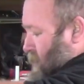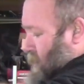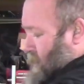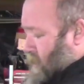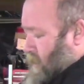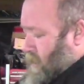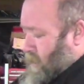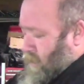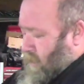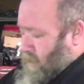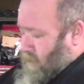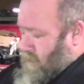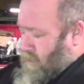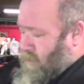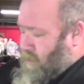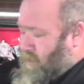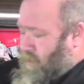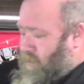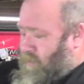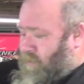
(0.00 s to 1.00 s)
a
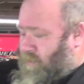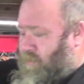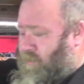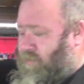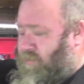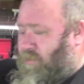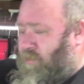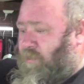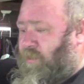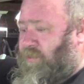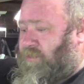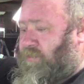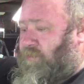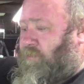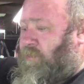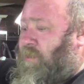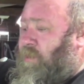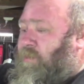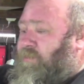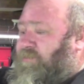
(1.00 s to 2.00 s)

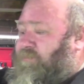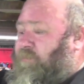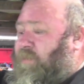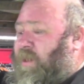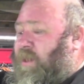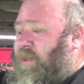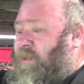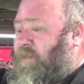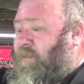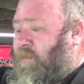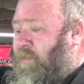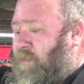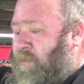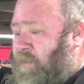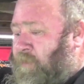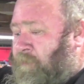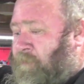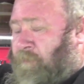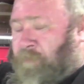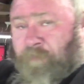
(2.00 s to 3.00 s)
32 ounce bottle
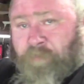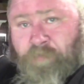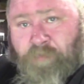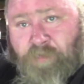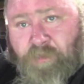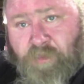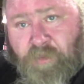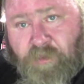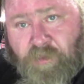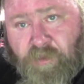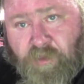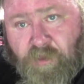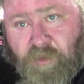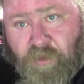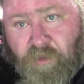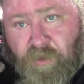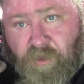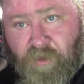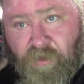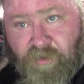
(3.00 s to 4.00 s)

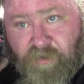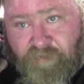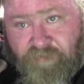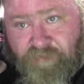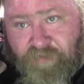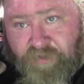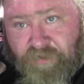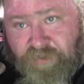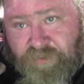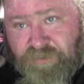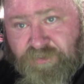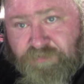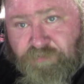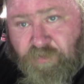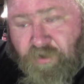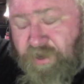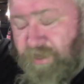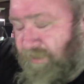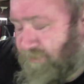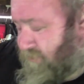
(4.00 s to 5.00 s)
of
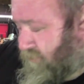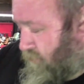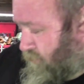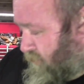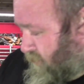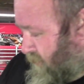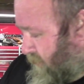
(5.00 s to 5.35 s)
spray Super